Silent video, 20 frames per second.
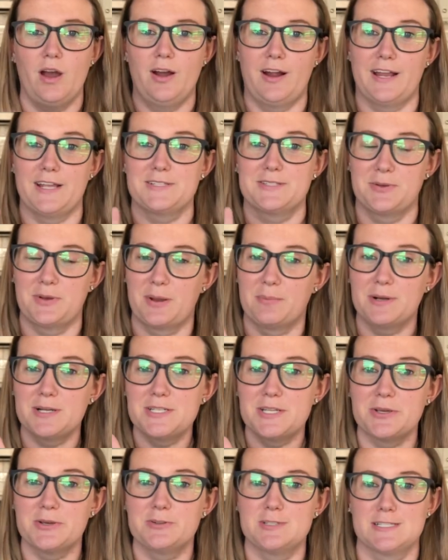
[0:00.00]
Alright, so number
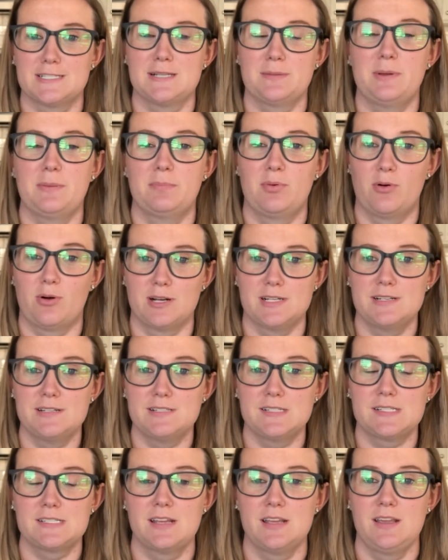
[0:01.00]
2, just some
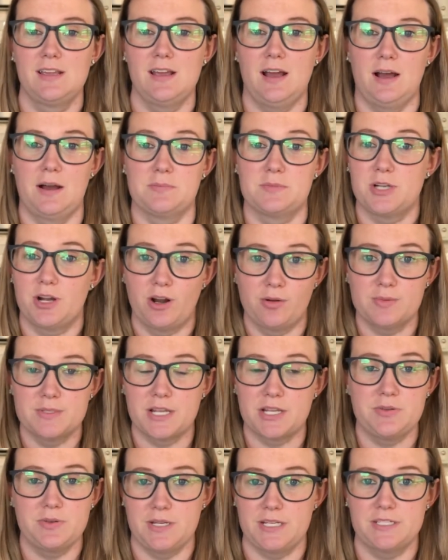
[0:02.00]
important terms
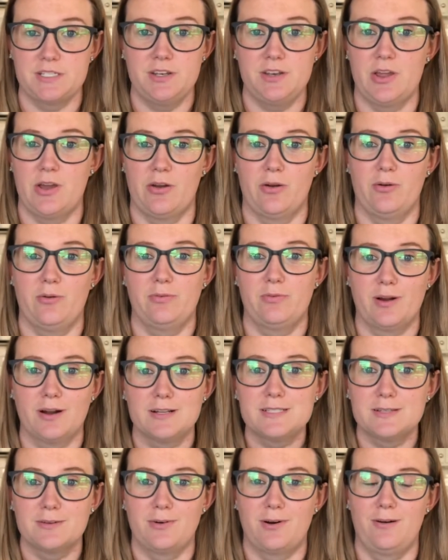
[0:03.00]
that you need to know.
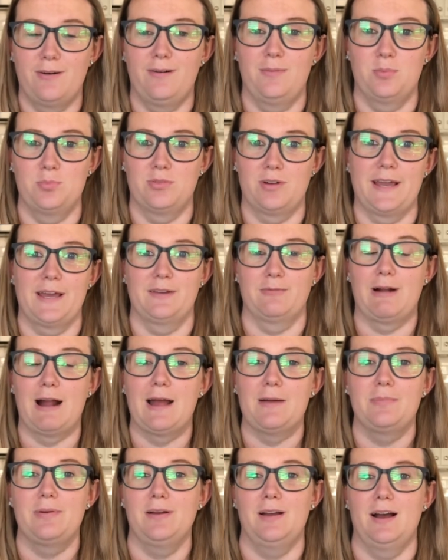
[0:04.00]
First of all, brand
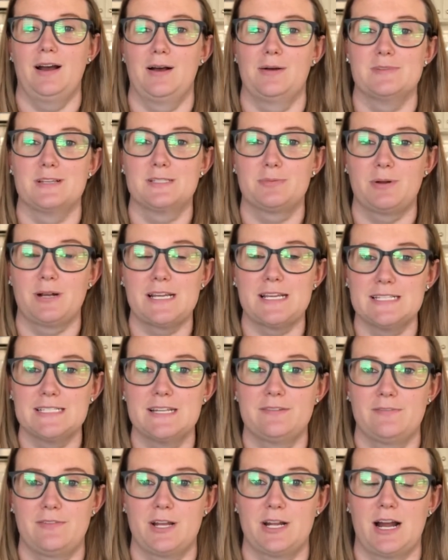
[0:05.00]
rep. It's pretty
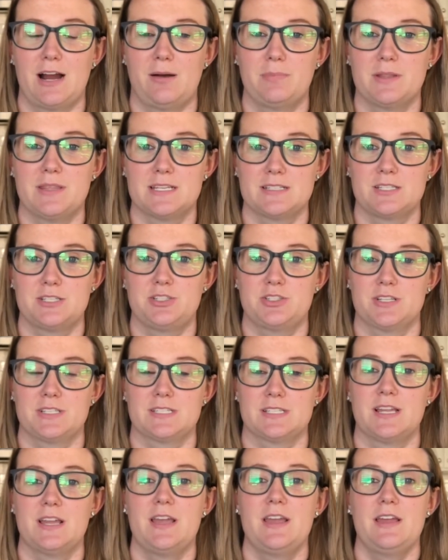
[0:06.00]
easy to figure out, but this is
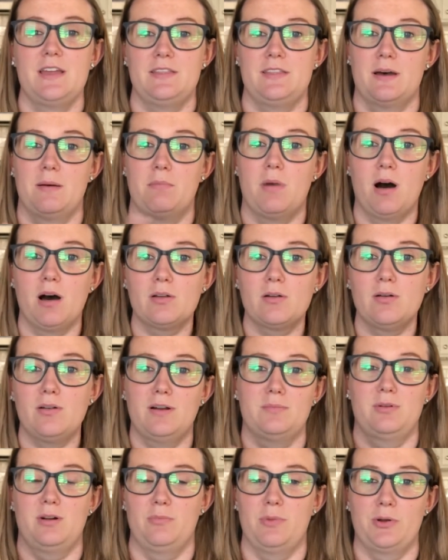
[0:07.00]
just the model
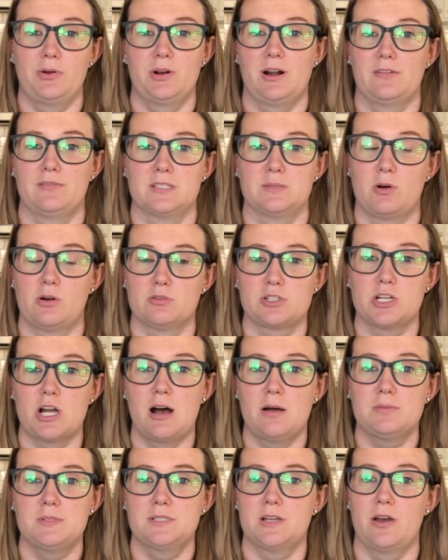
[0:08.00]
and promoter of a small
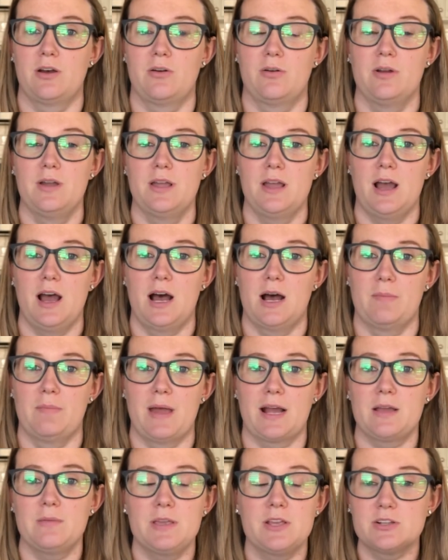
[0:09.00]
shop. So
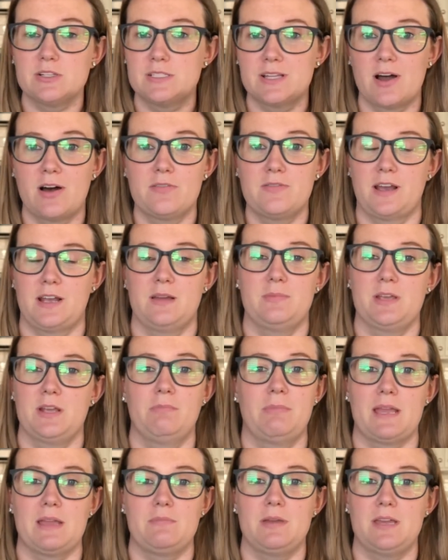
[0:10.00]
that could be yourself, that could be
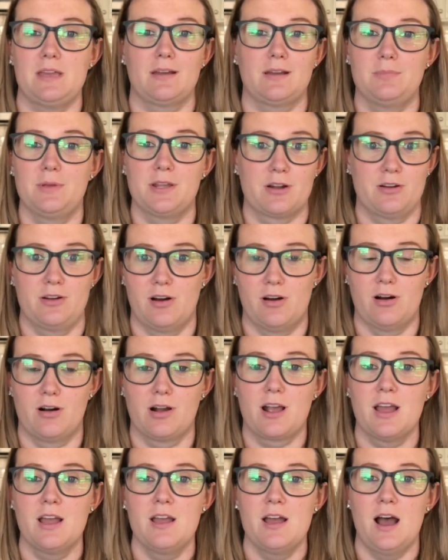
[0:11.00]
your baby, it could be your
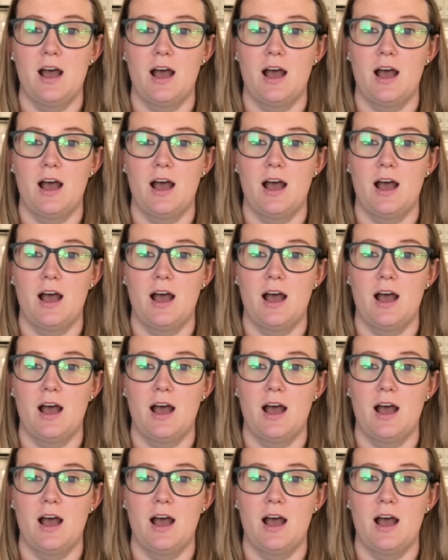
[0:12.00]
dog,